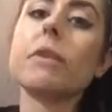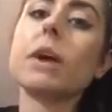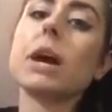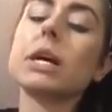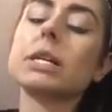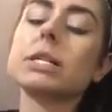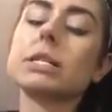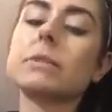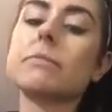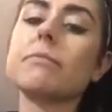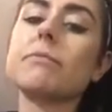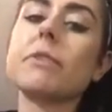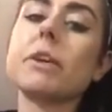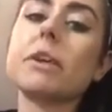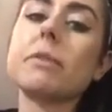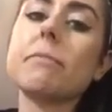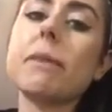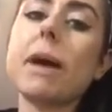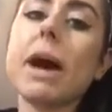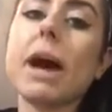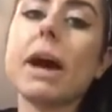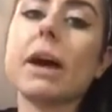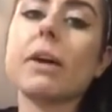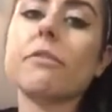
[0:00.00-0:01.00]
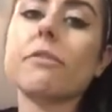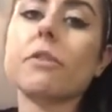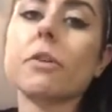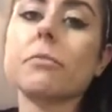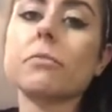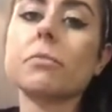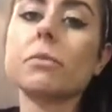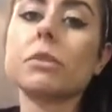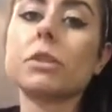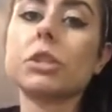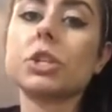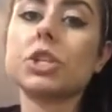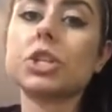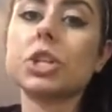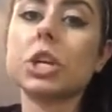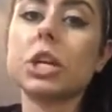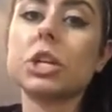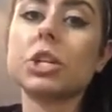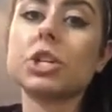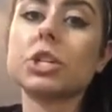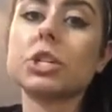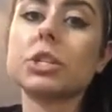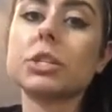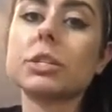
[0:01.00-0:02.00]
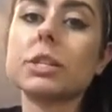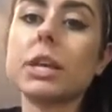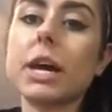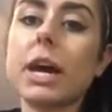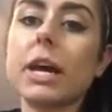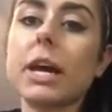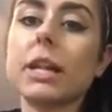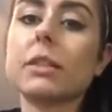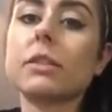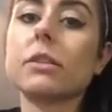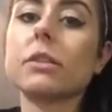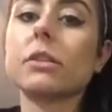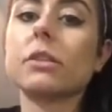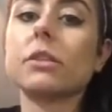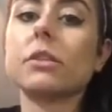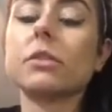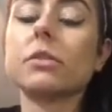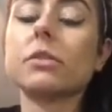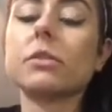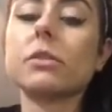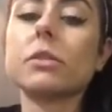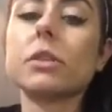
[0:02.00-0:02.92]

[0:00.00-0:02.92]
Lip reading: I got some feedback from the judges at the